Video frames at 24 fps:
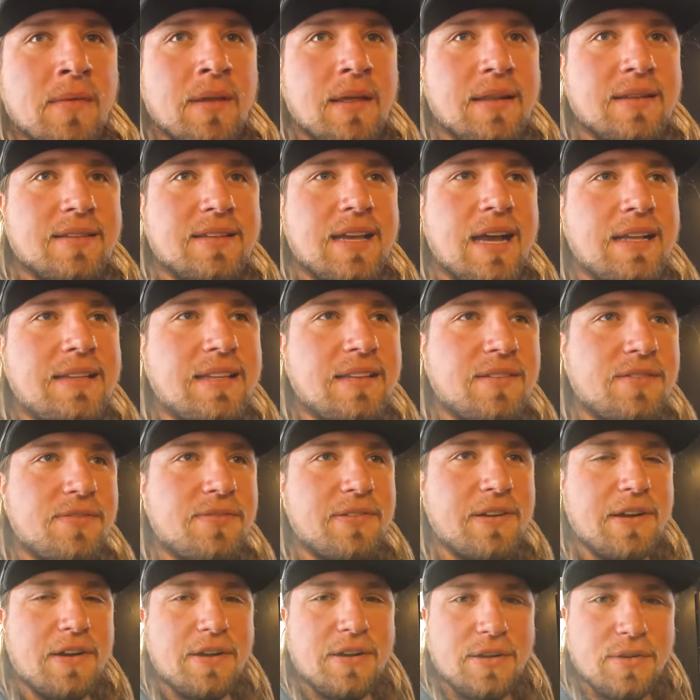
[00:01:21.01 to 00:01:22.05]
It's got this
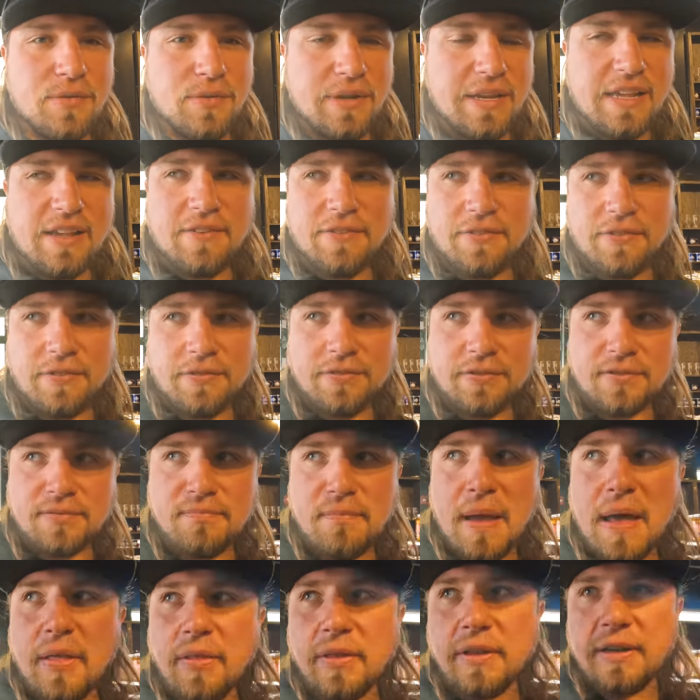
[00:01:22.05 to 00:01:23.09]
very unique
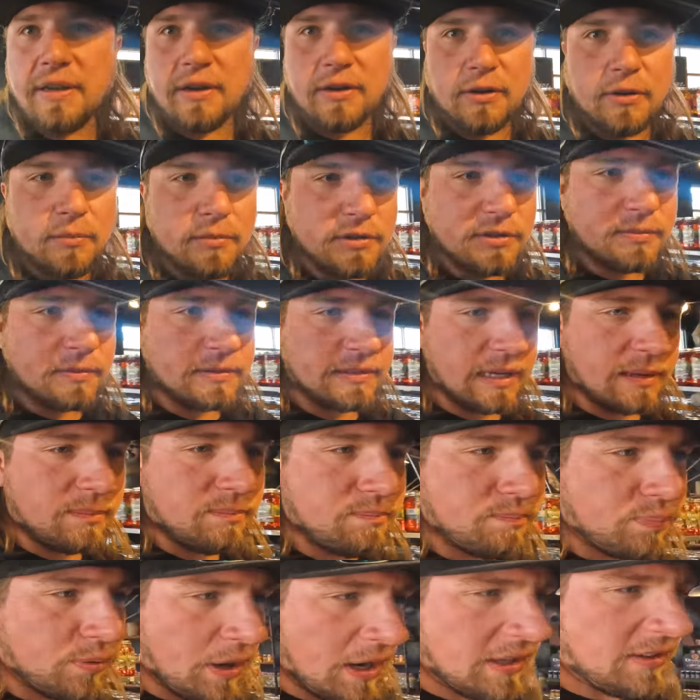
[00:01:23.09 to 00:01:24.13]
smell in here. It almost smells like
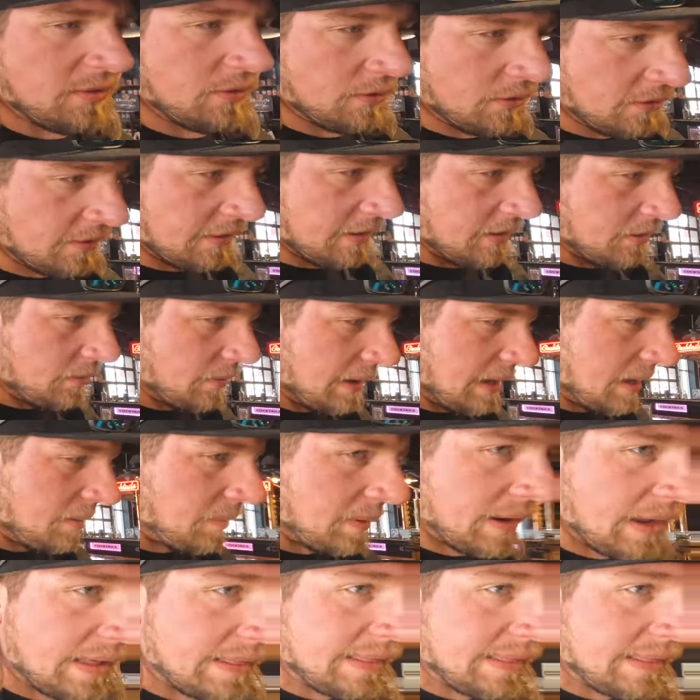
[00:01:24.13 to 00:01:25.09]
pretzels in a way, but I